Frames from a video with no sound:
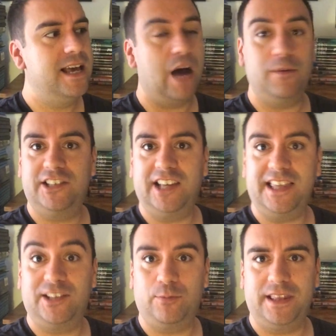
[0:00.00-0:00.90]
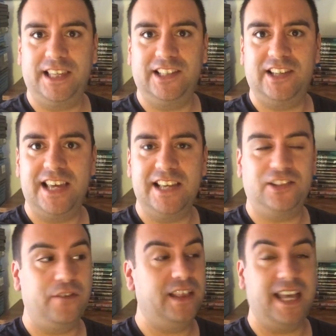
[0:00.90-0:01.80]
I would say what this is.
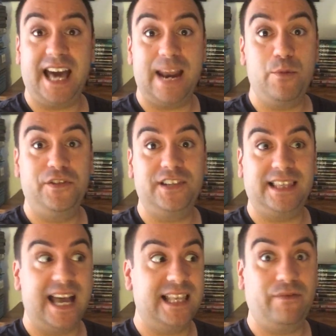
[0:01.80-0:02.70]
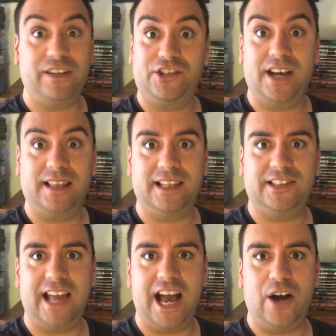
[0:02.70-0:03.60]
So if you like kind of movies like that, definitely check
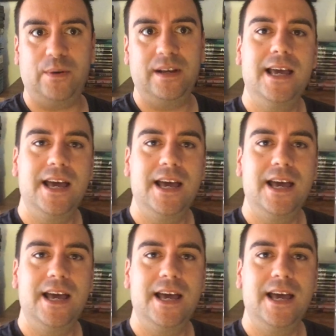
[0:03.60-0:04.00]
this out.